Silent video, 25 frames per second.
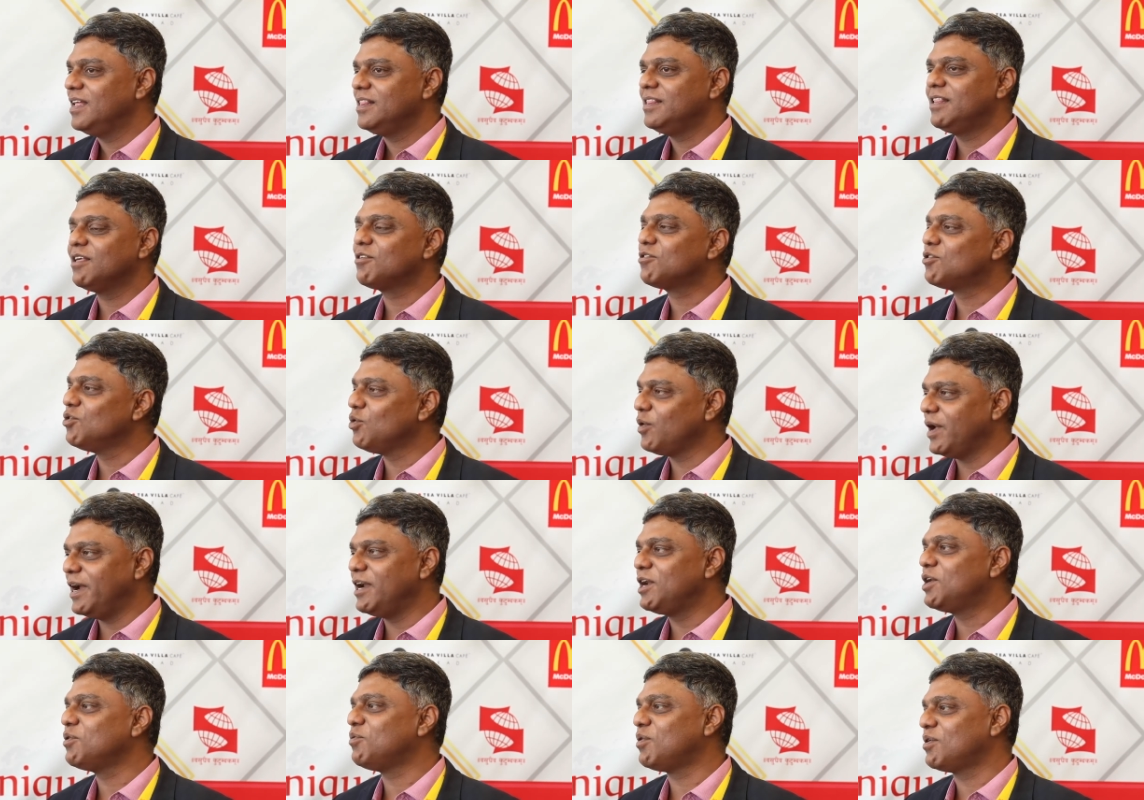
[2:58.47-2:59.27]
There's no
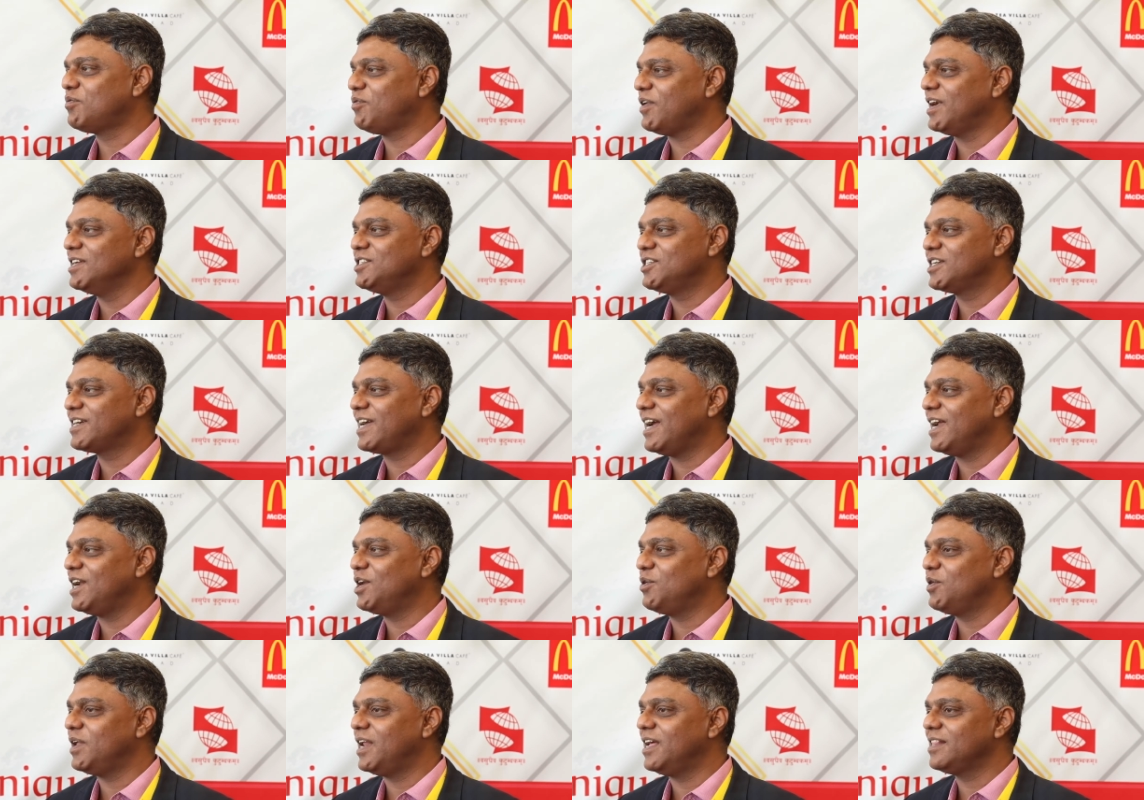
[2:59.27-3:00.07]
end to what 5G
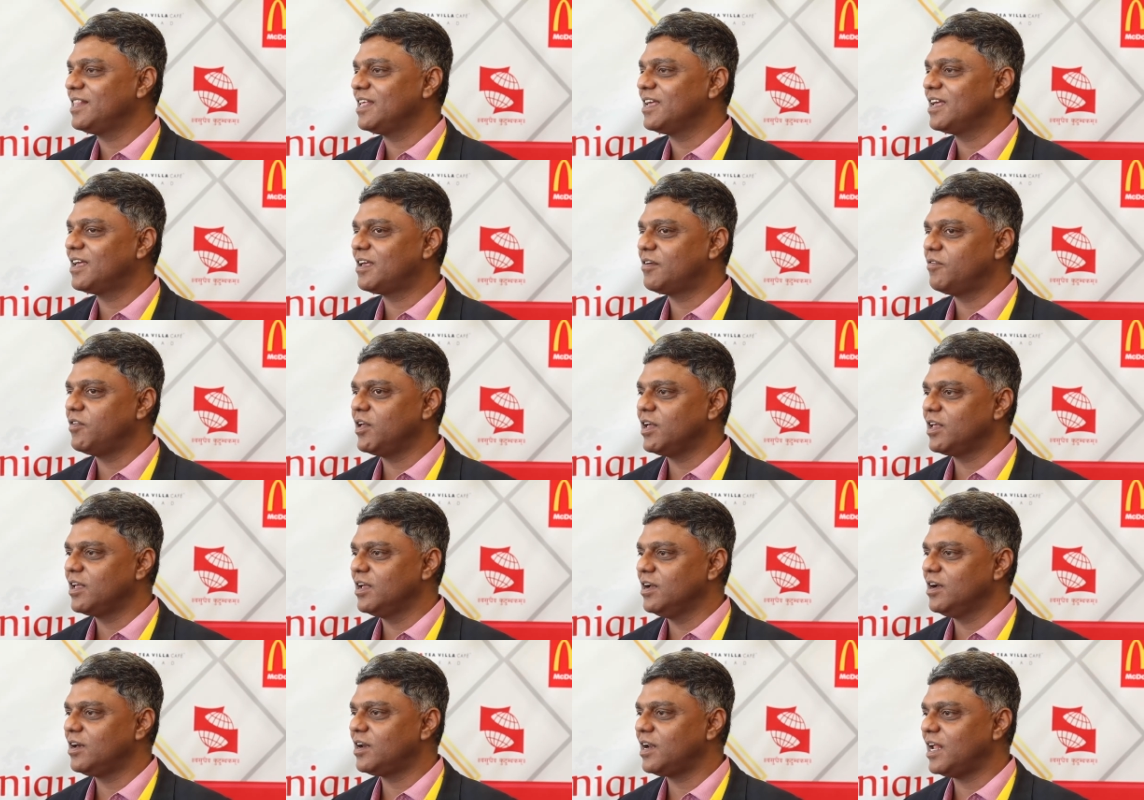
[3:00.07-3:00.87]
can do. And I think we are
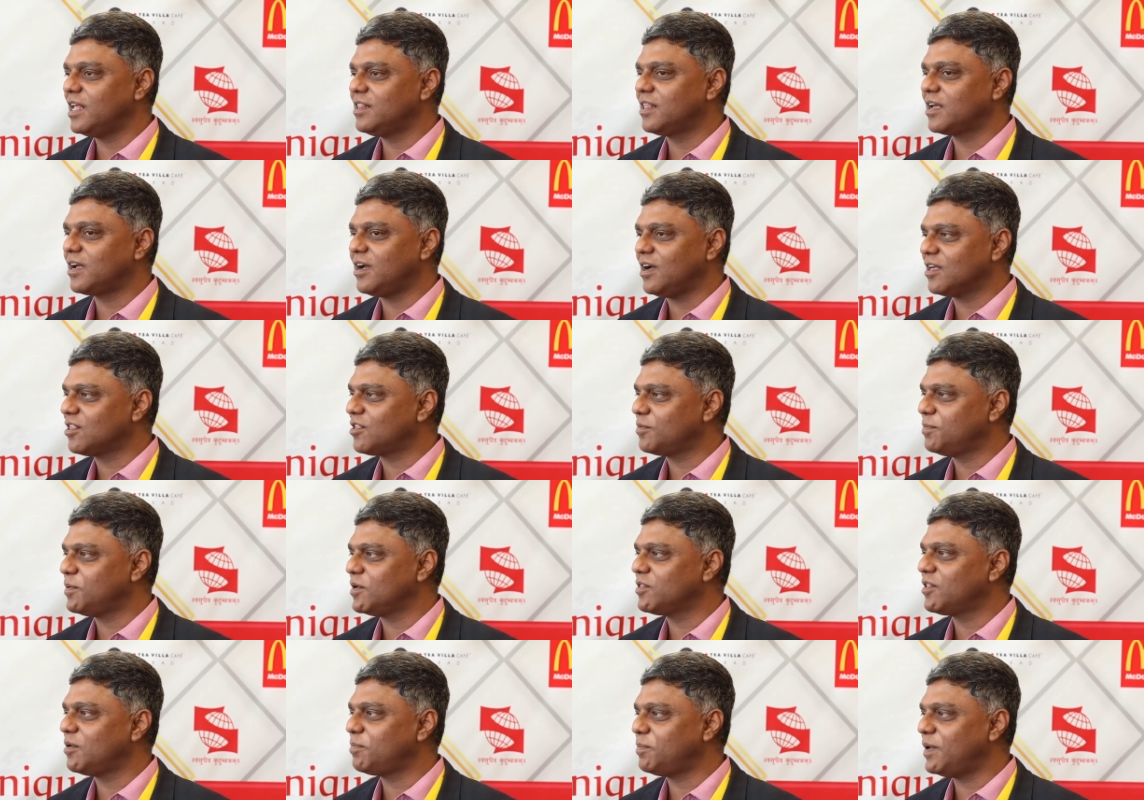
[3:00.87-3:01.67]
here at the cusp
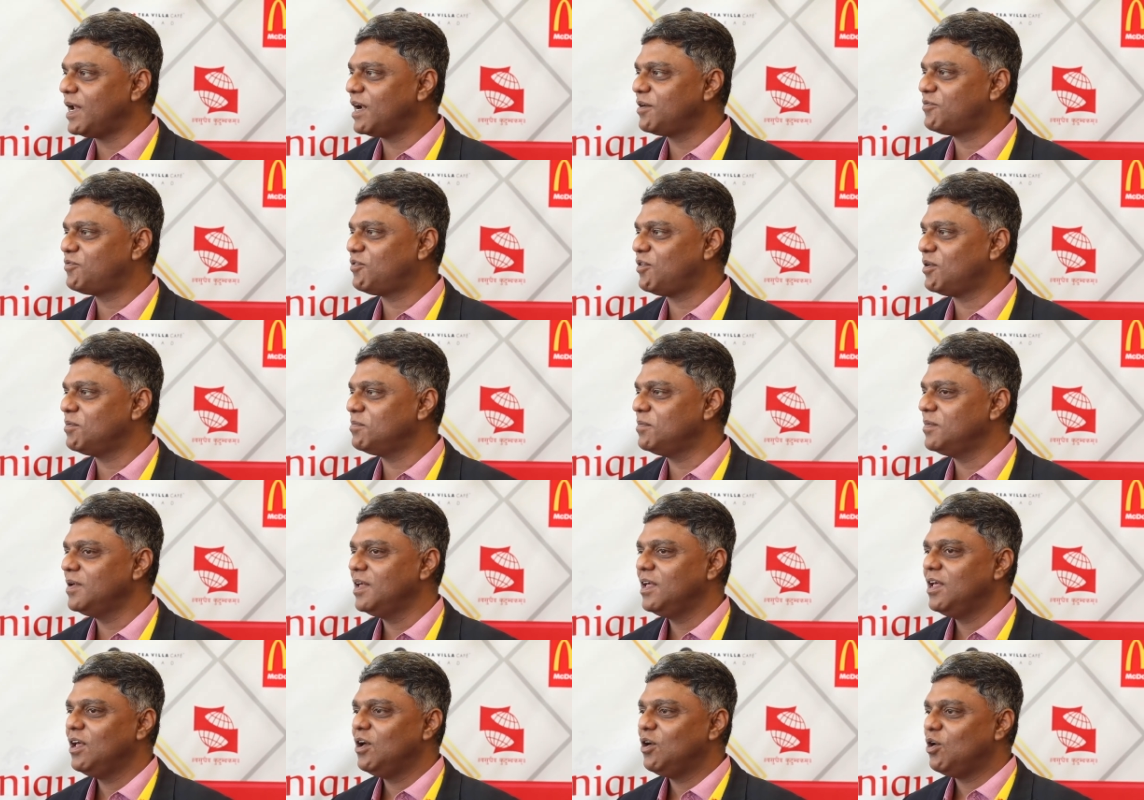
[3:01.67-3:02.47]
of the platform
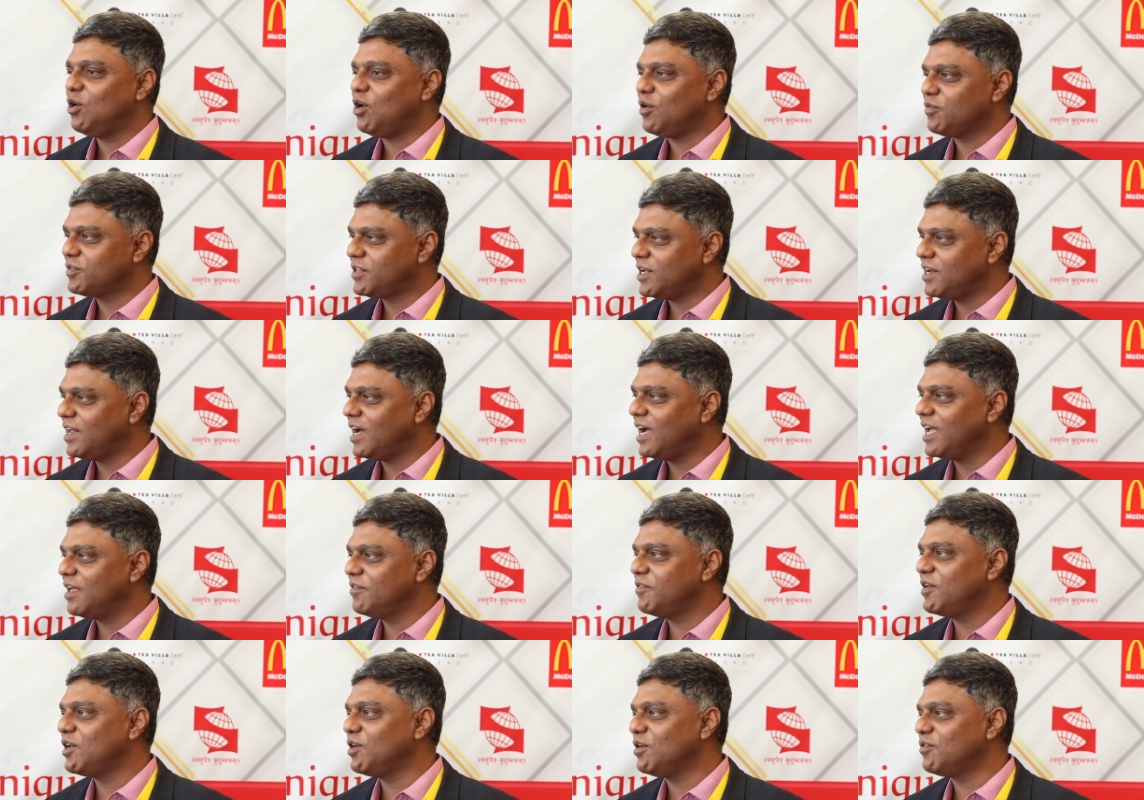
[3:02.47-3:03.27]
of that
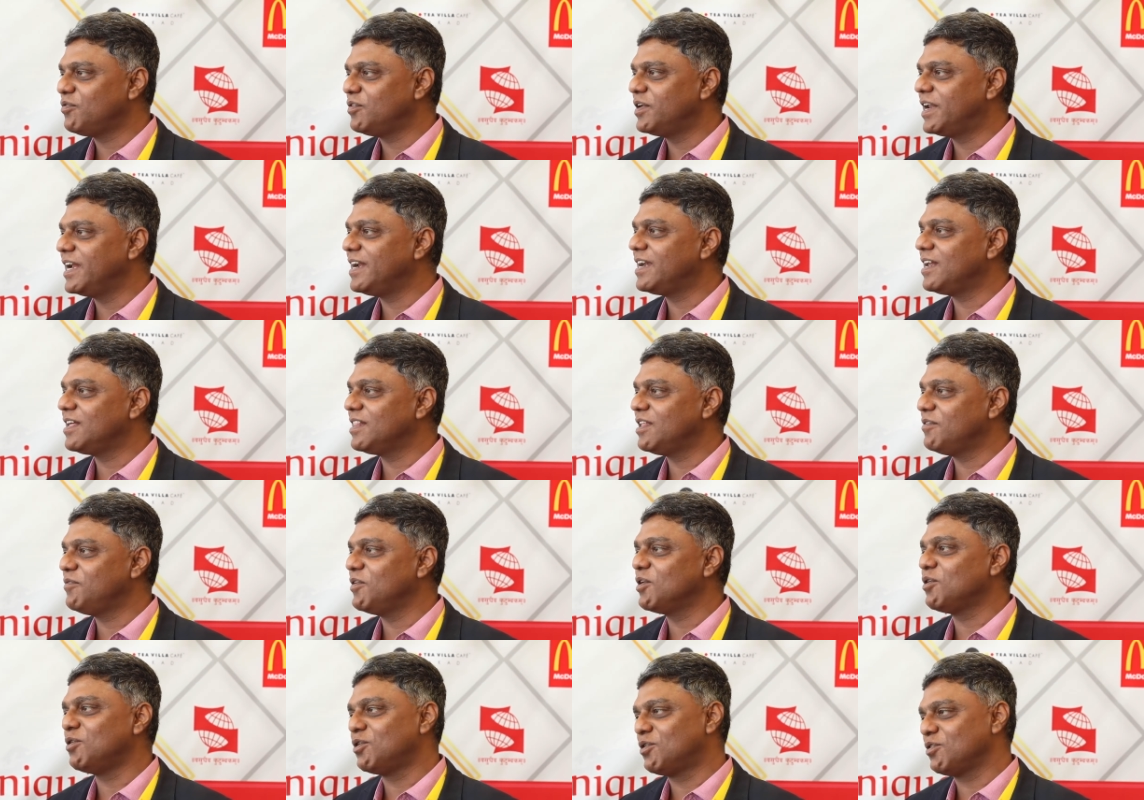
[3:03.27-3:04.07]
highway of data that
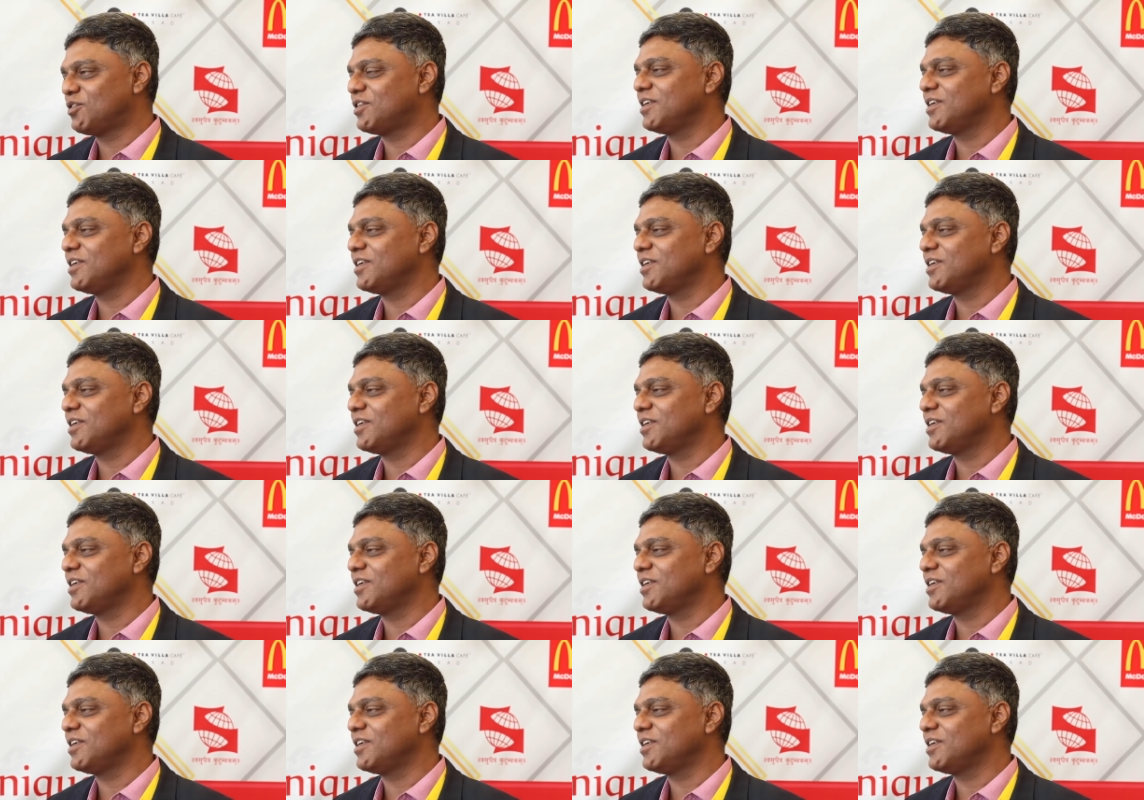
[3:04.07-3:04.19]
we're going to